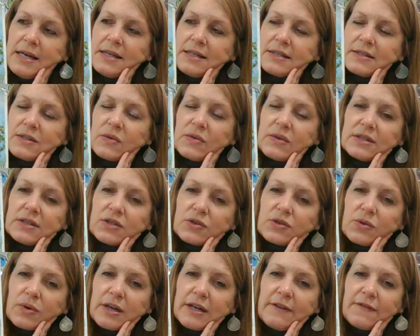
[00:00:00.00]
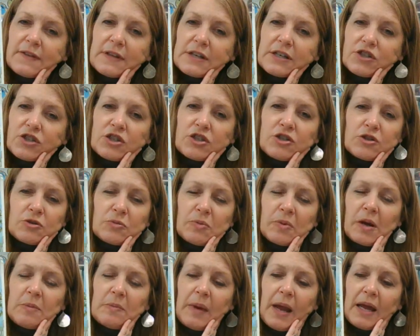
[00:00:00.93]
So the story of the
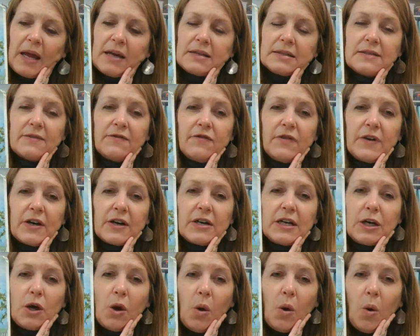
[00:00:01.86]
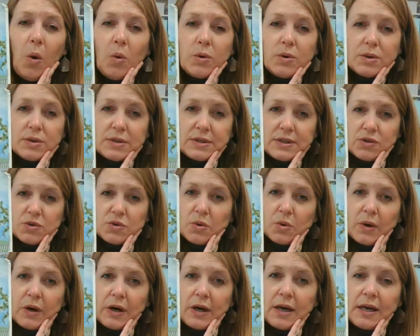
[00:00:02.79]
gingerbread man is a very old
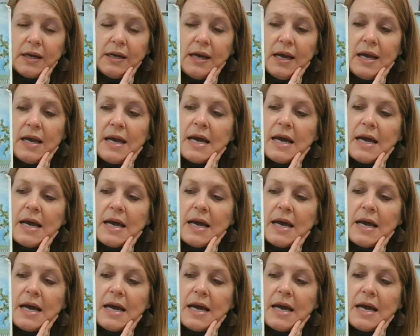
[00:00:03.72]
story,